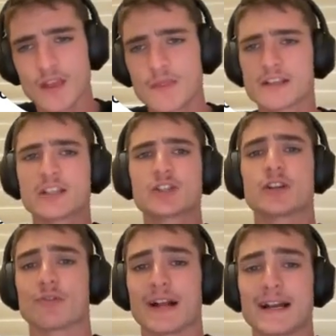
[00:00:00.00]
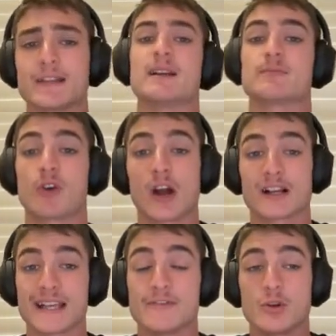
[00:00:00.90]
They essentially created the best
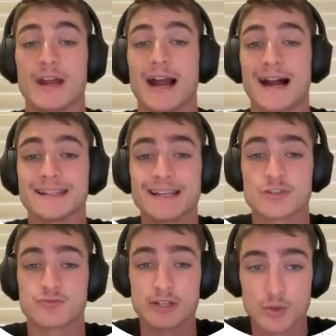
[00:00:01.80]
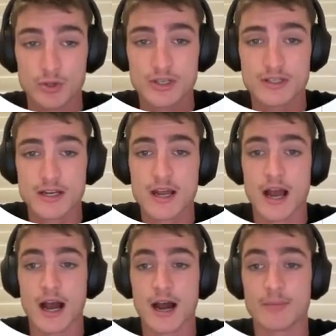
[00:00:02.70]
product, even though they had less resources,
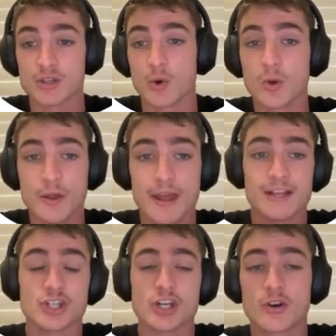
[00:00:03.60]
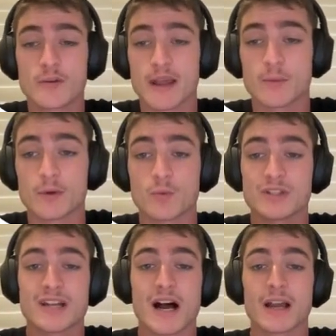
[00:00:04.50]
because all their engineering bandwidth
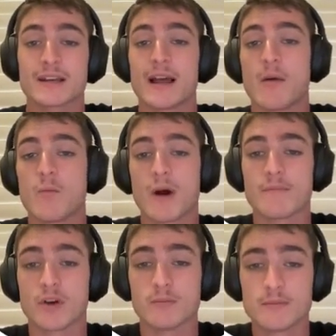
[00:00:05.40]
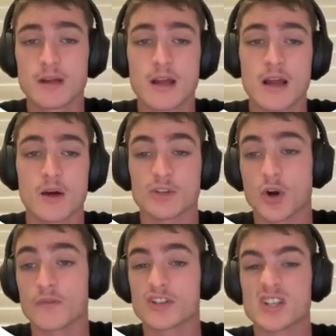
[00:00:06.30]
was targeted at one problem, which
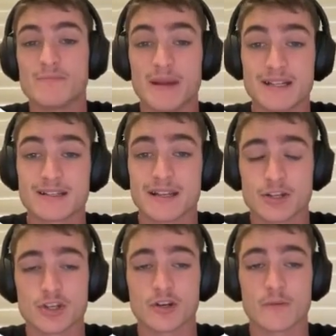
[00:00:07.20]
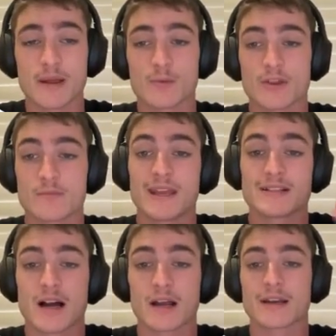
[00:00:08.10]
obviously beats the engineering bandwidth being
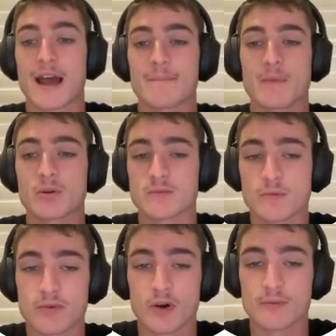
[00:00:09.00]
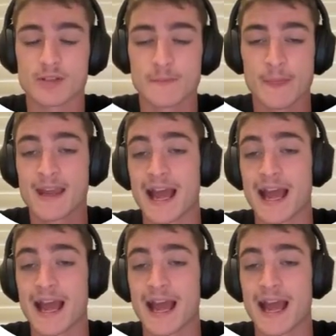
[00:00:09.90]
targeted at multiple problems.